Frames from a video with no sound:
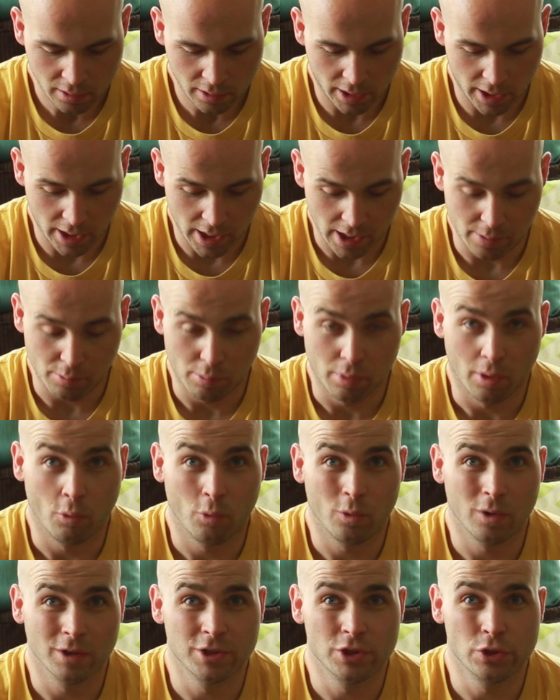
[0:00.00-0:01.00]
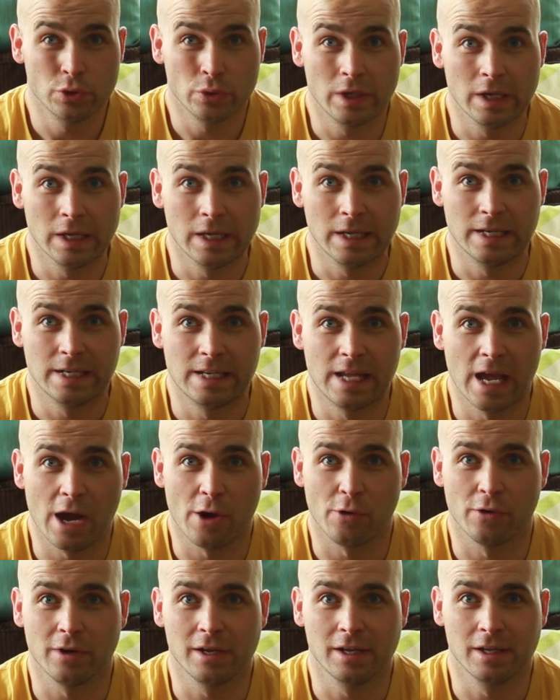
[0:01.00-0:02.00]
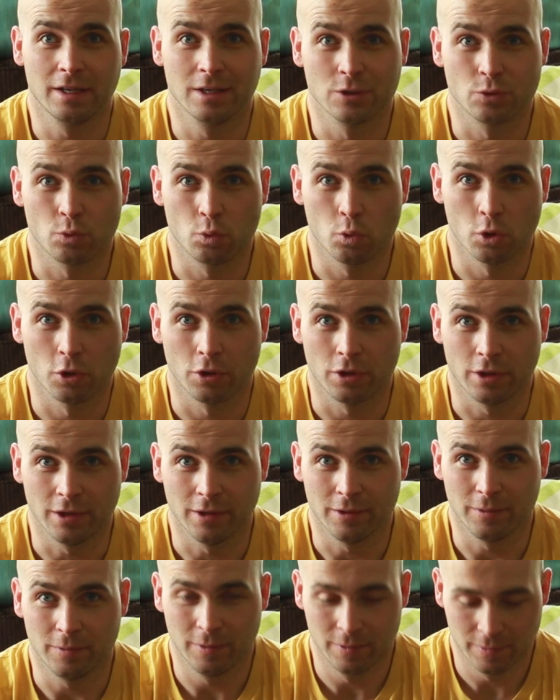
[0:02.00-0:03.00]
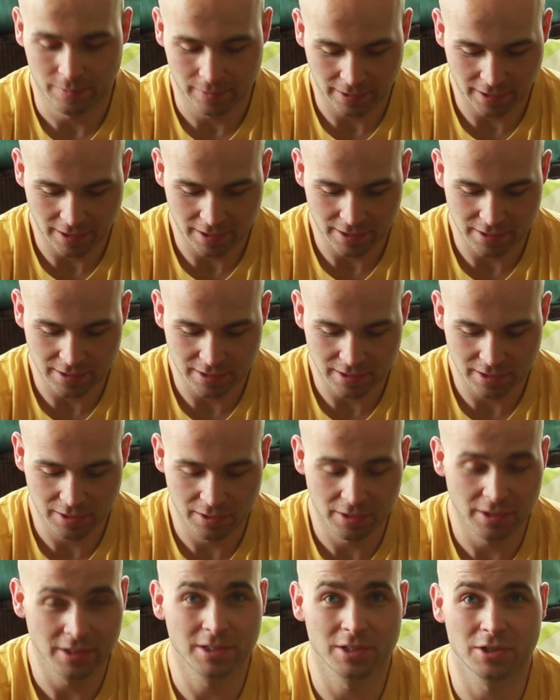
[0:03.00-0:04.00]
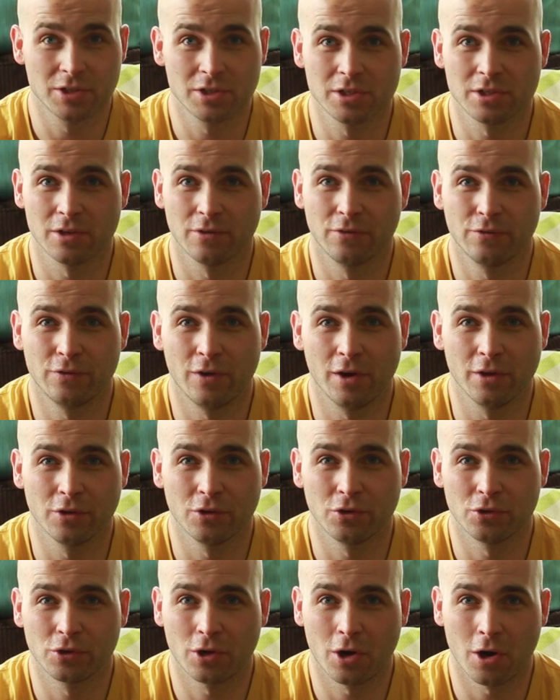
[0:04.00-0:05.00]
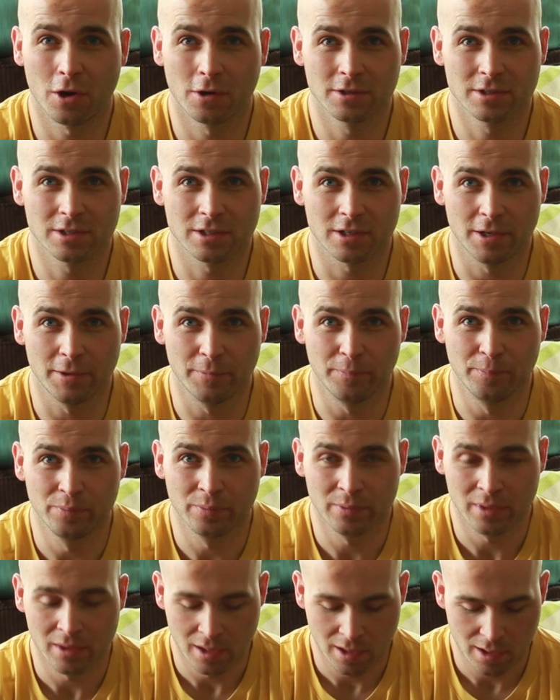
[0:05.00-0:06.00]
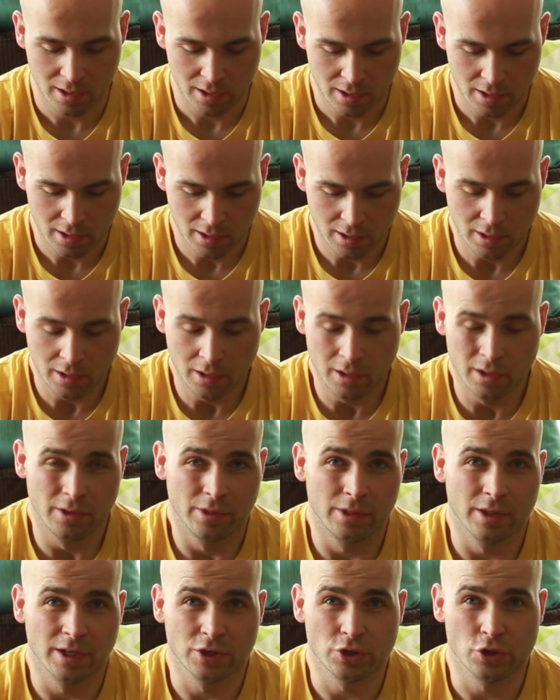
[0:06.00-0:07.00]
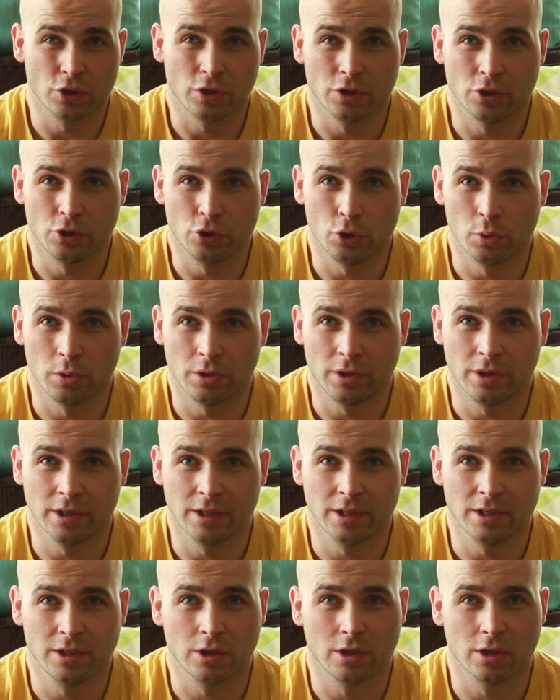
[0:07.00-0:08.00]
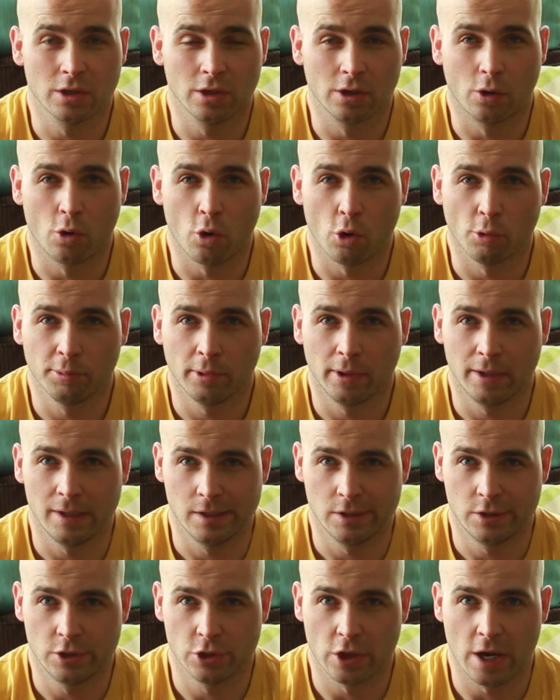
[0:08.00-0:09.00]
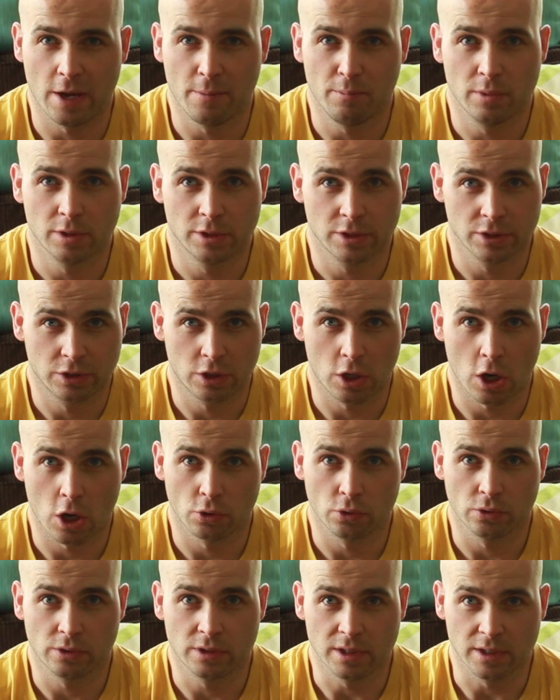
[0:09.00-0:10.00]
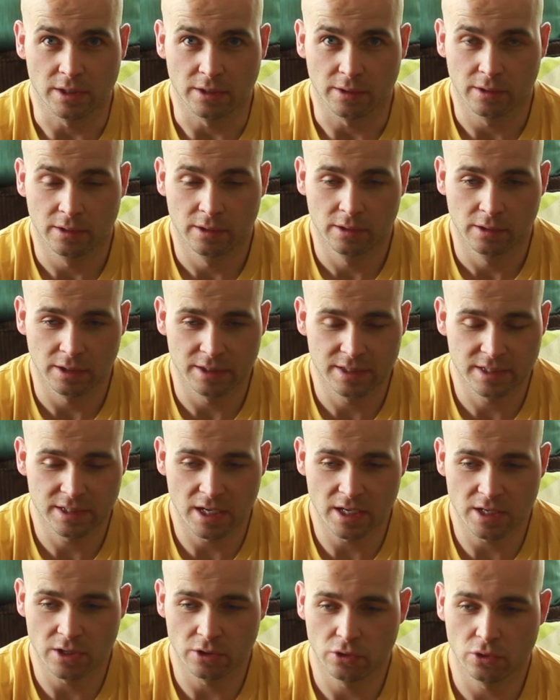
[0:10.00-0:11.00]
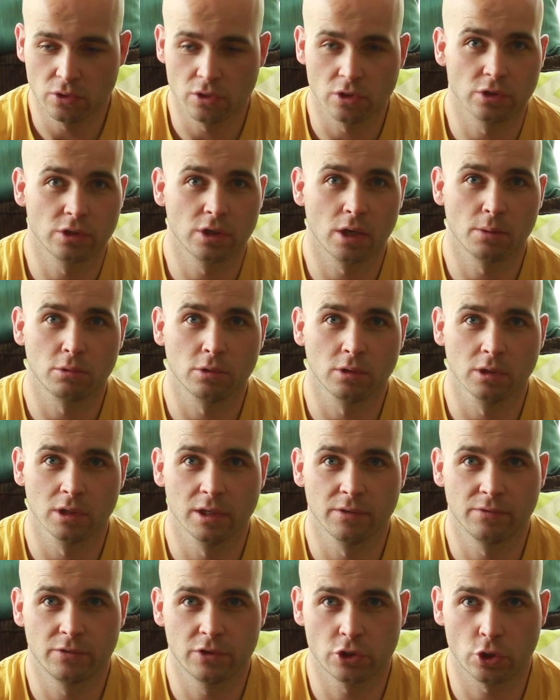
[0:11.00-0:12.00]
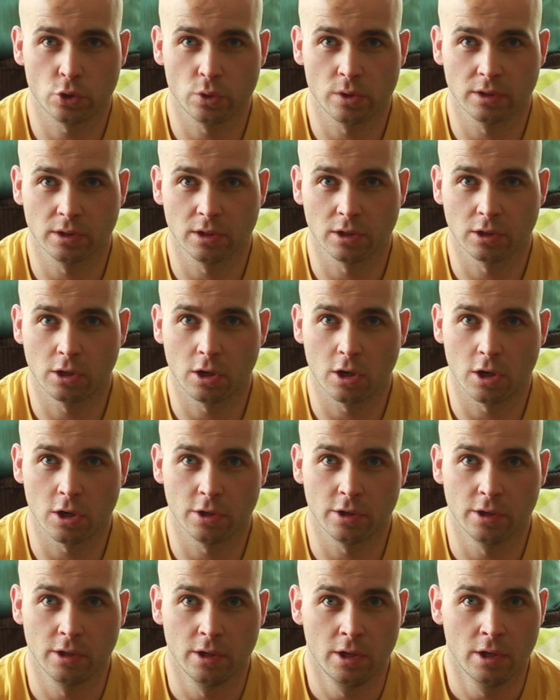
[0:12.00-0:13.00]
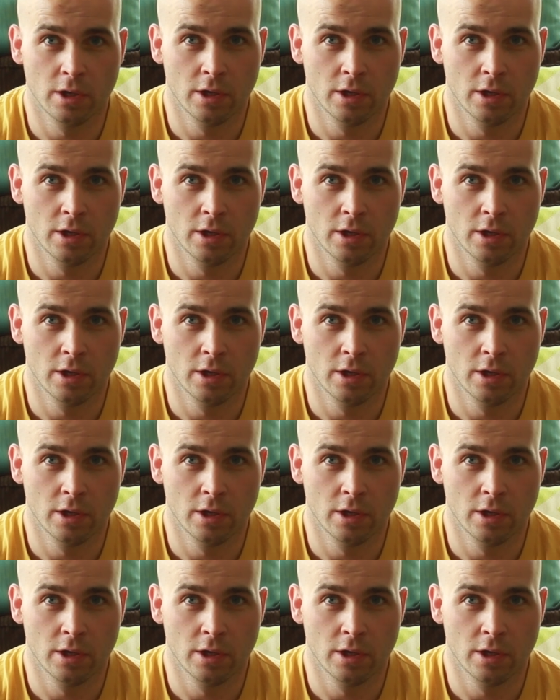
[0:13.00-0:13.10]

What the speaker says: But once you get it down, it is worth it because this is just a fun little card stunt. Things you can do with it, you can incorporate it into your ambitious card routine. Let's say you do your double lift showing their card,